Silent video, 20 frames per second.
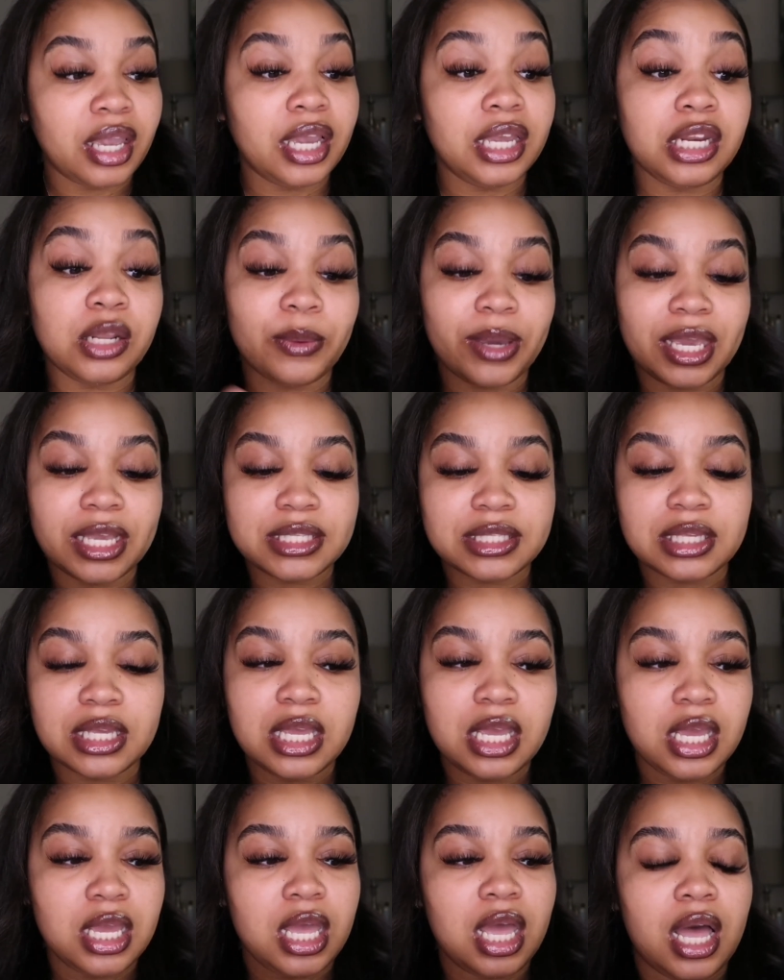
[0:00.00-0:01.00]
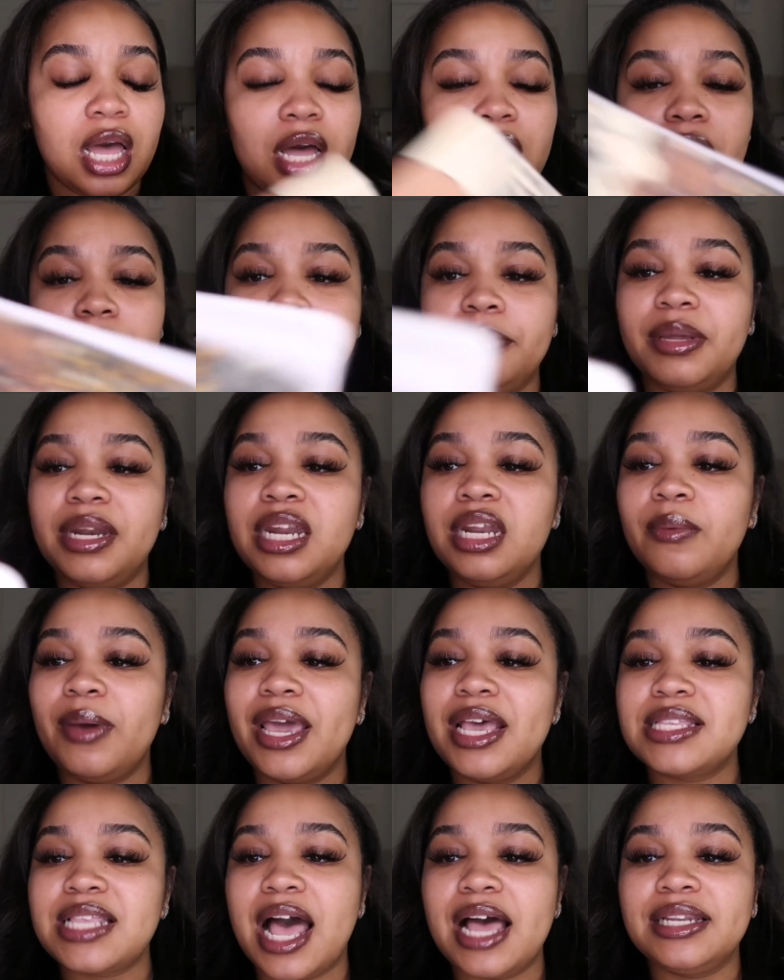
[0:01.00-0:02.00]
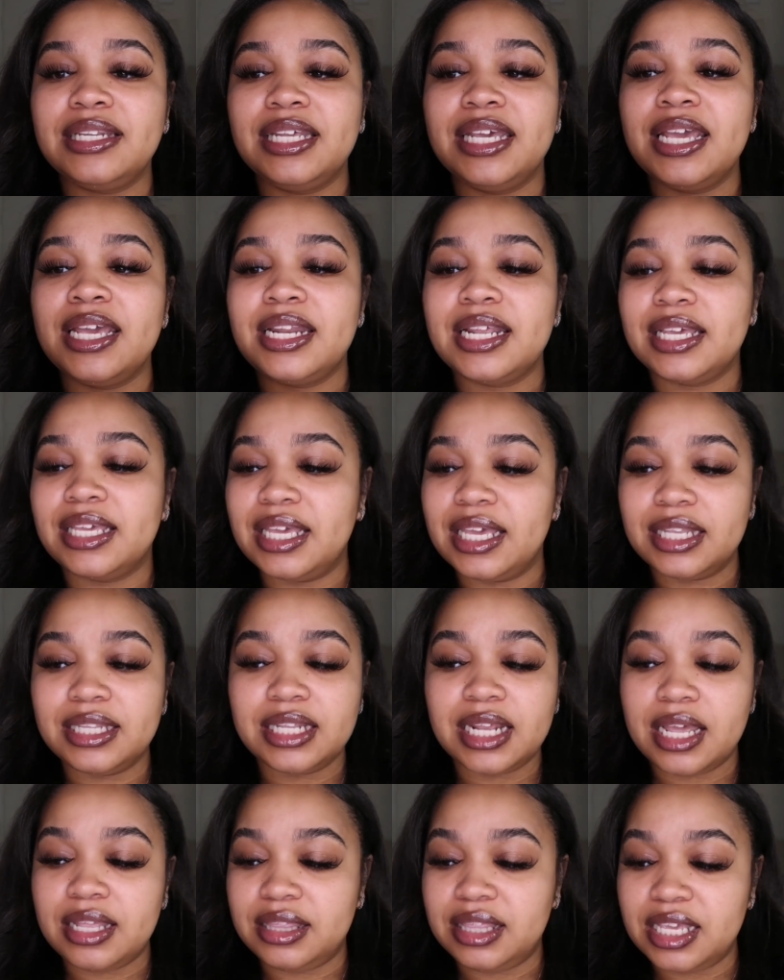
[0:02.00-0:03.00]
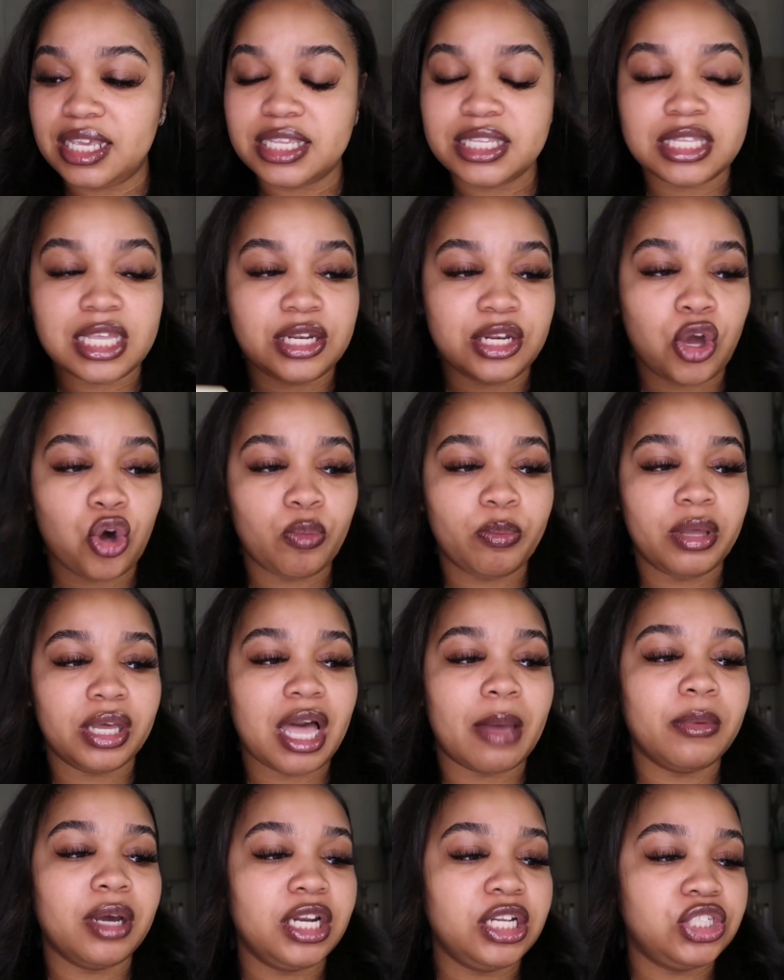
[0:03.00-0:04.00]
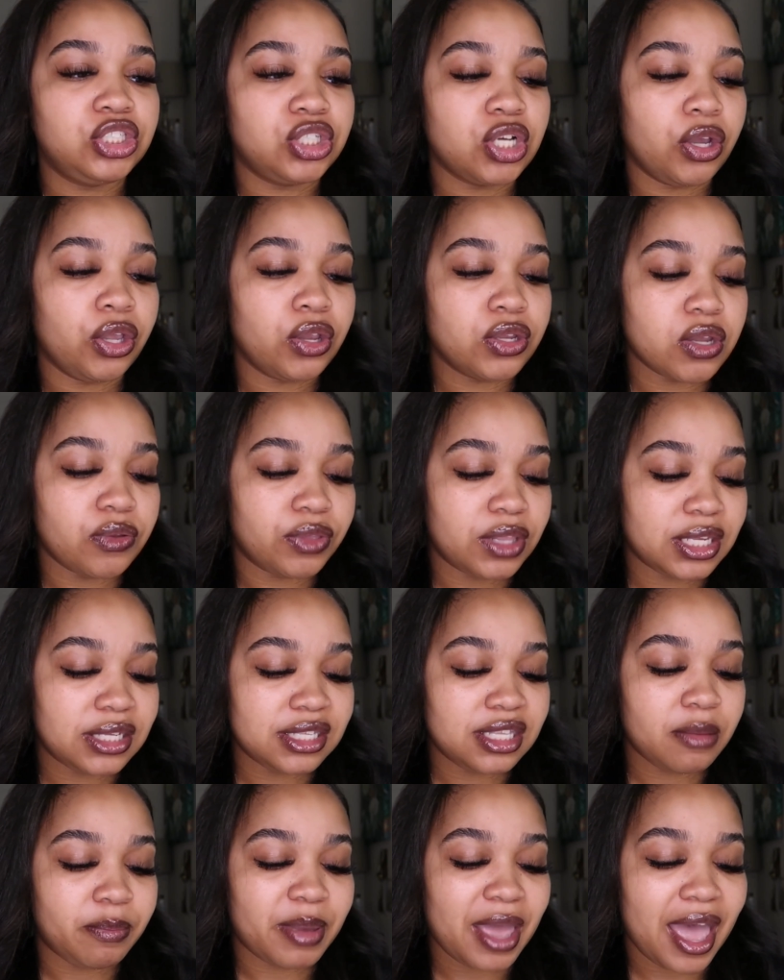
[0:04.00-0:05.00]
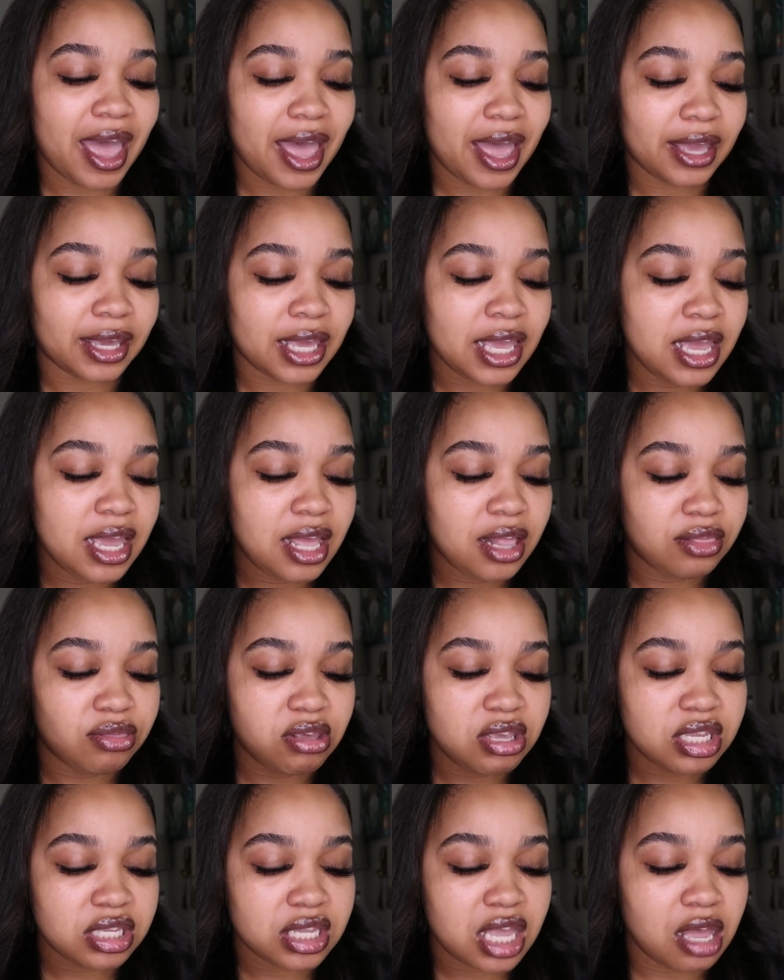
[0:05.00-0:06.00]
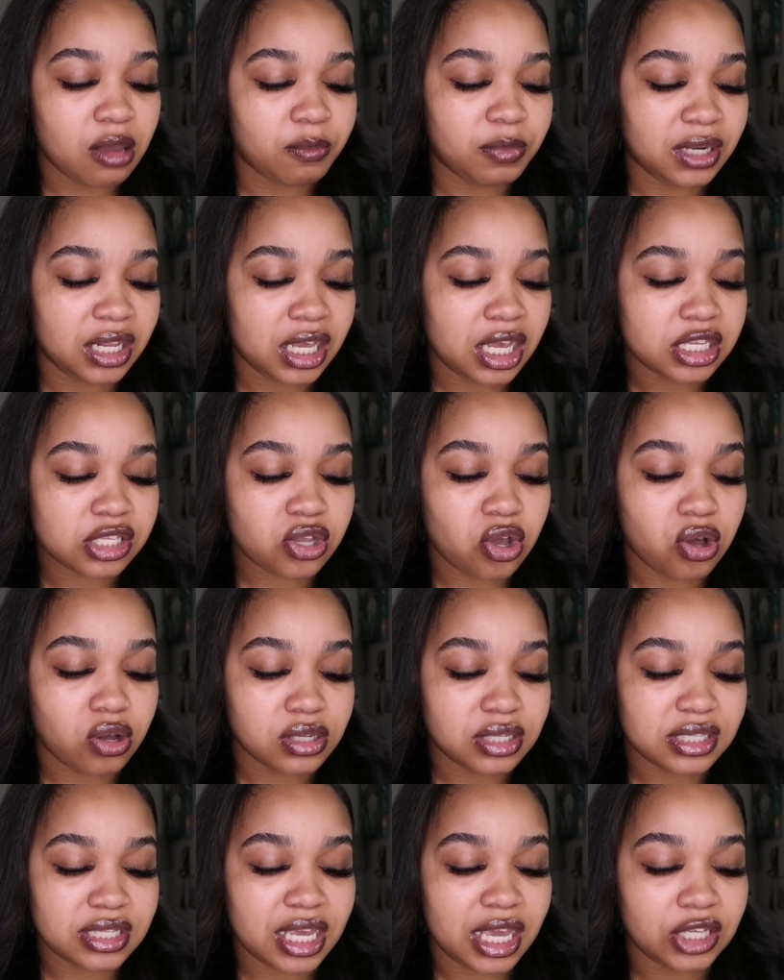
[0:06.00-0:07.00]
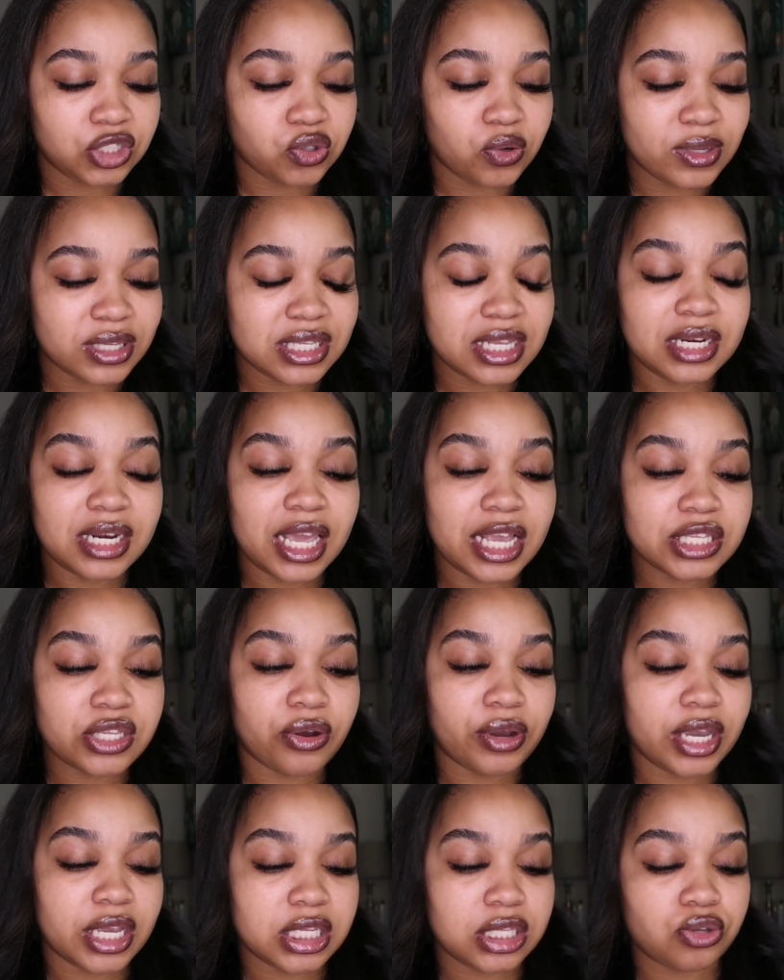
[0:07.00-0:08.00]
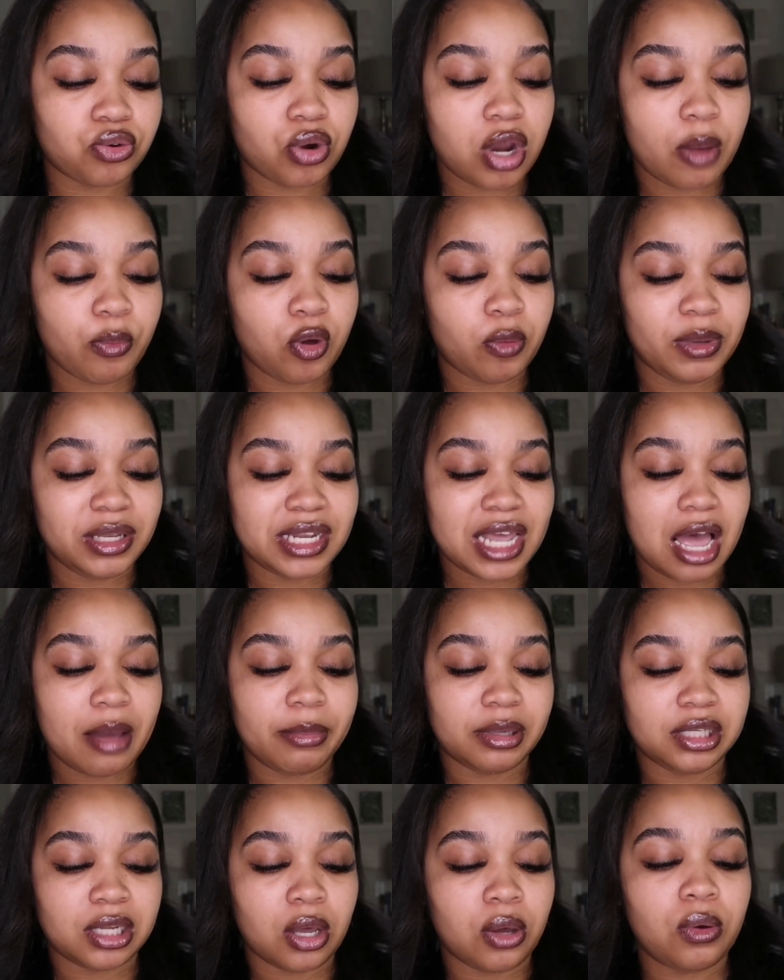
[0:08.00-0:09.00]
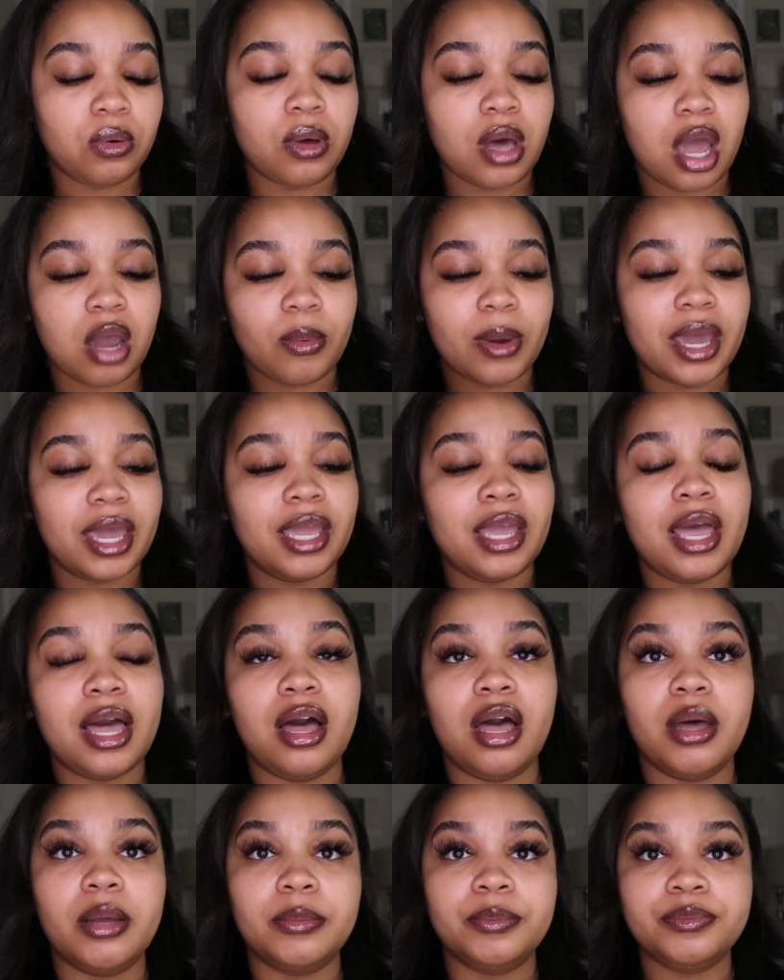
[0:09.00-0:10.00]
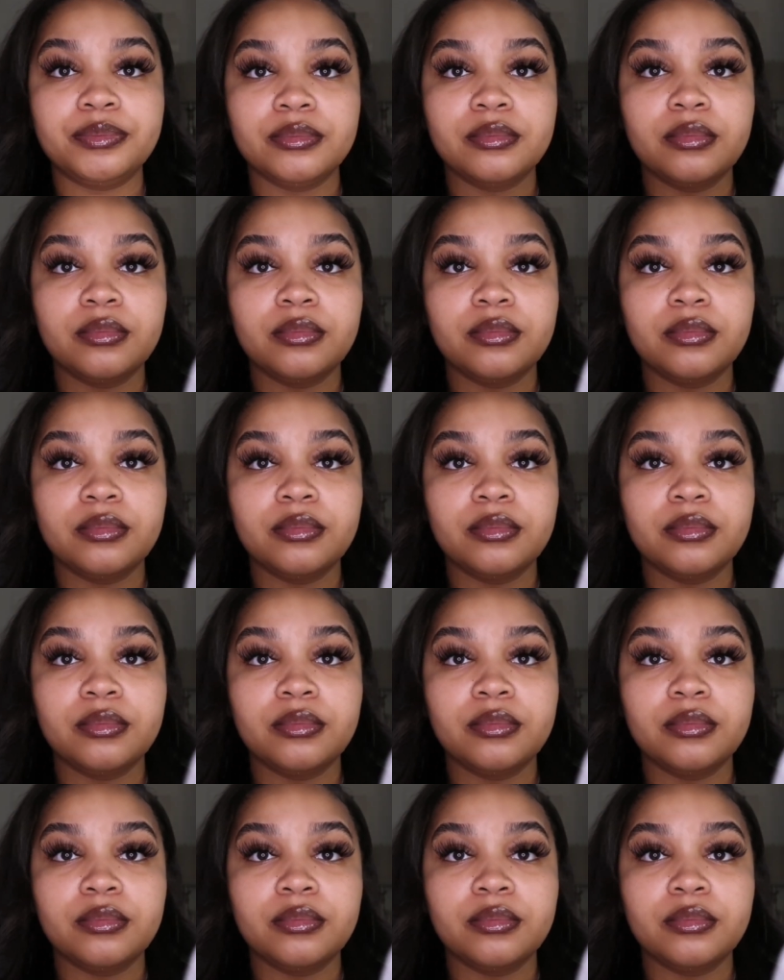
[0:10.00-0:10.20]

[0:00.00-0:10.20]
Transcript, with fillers: anyways um, but anyways i did get this notebook i'm going to show you so this is the bag this company is called sage on sundays her instagram will be down below all right um